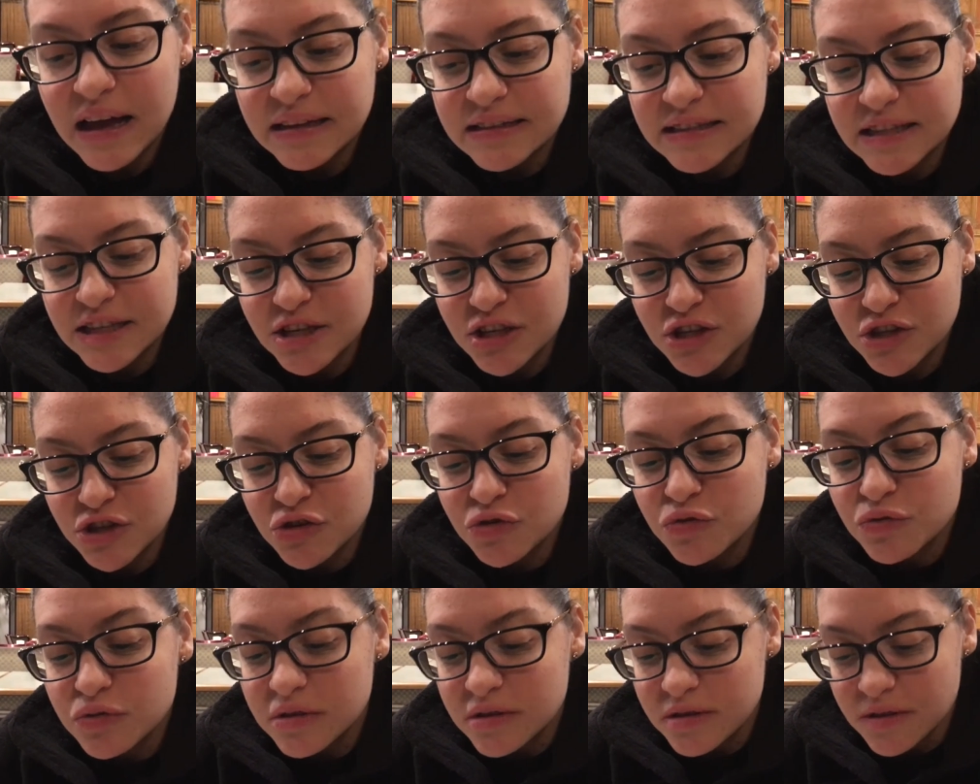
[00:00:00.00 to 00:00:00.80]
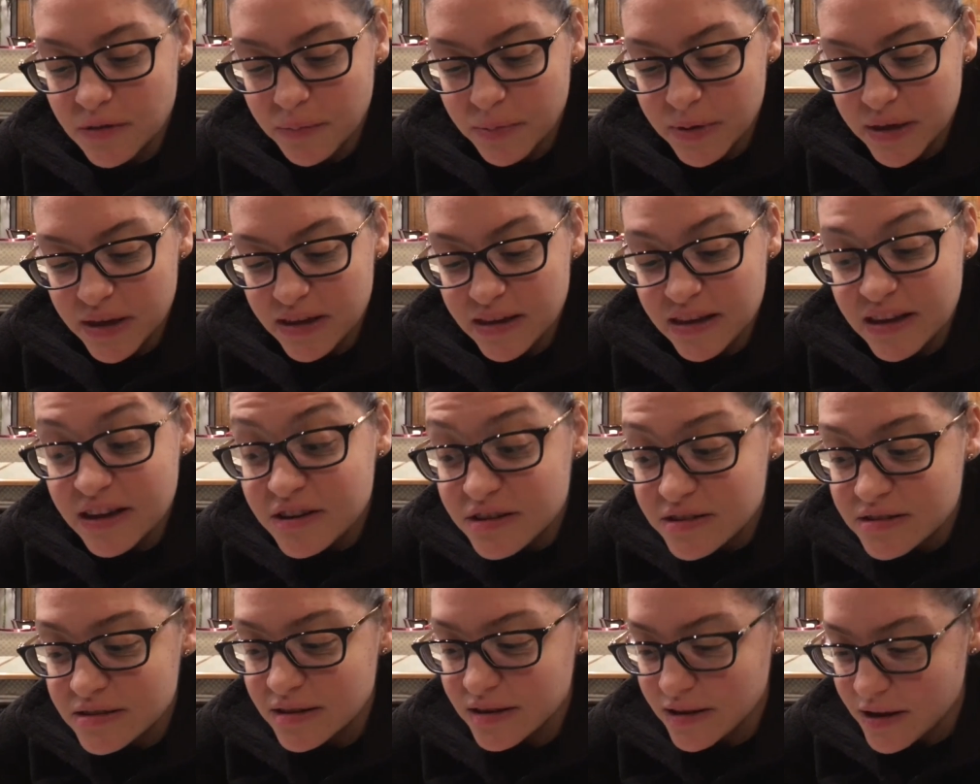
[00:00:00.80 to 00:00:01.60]
as it used to be
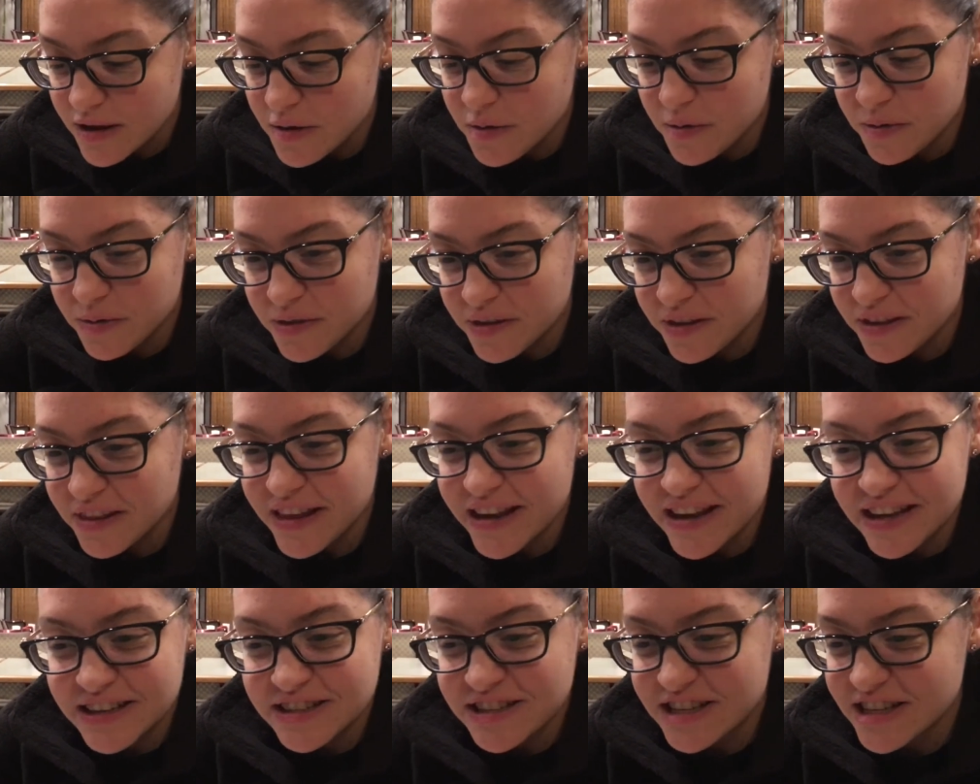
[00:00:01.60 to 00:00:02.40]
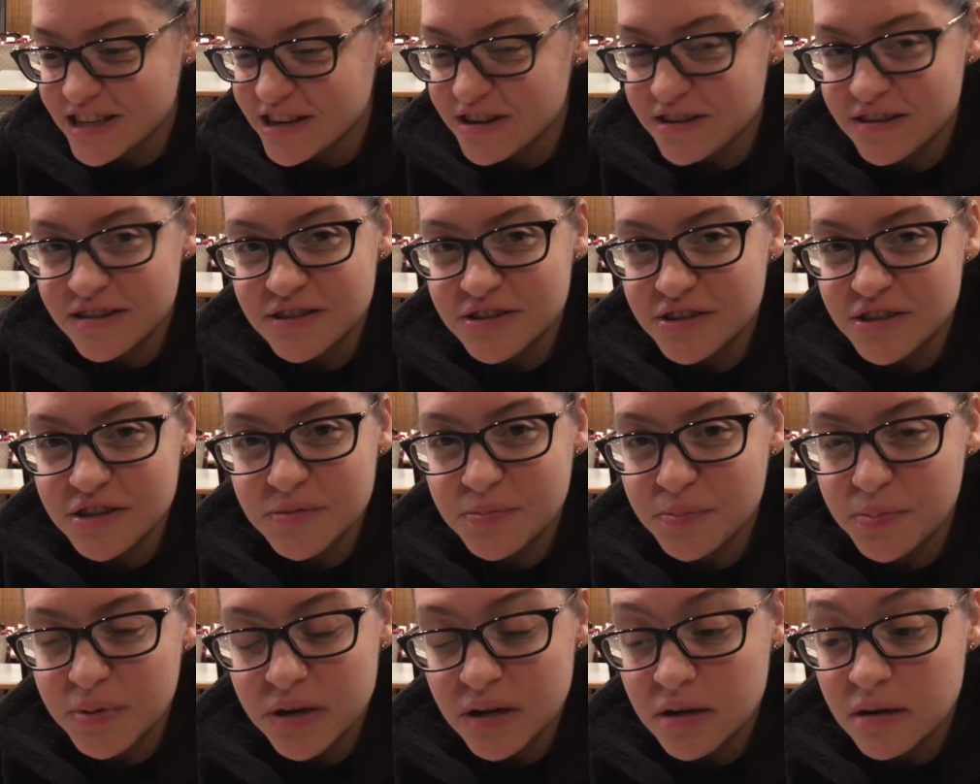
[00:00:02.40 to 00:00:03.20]
years ago, the last year has
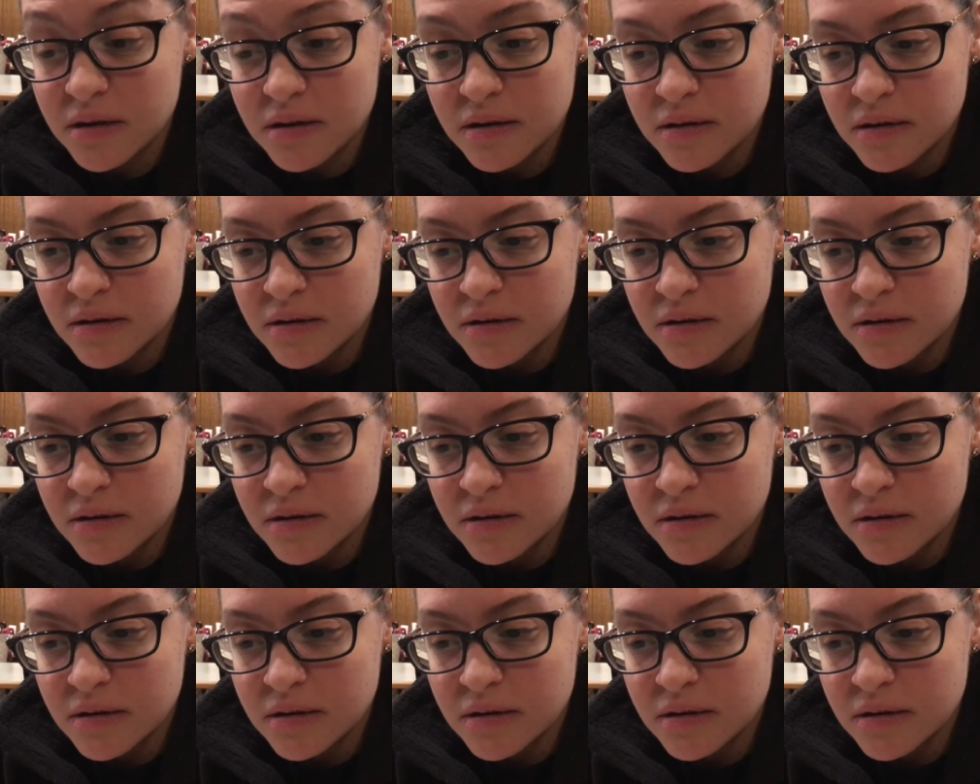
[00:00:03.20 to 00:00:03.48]
just been